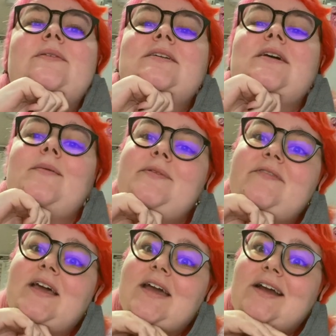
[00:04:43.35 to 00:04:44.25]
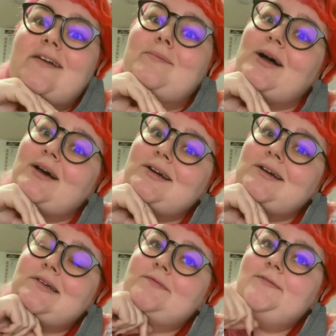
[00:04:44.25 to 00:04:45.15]
was a couple of like Harry
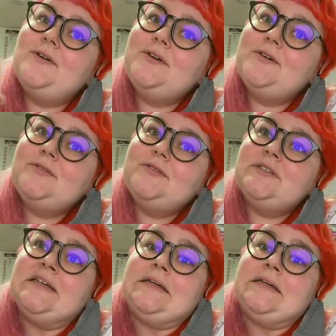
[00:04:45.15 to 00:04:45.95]
Potter photos